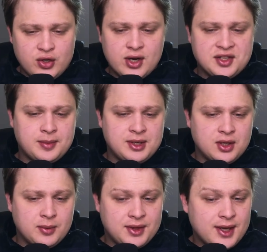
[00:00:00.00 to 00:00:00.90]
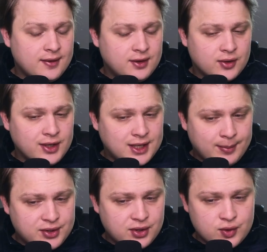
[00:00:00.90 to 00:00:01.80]
you guys have been dealing with negative degree
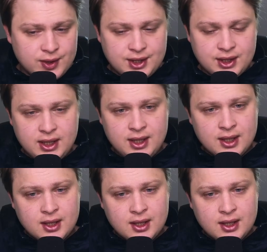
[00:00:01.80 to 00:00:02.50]
temperatures recently.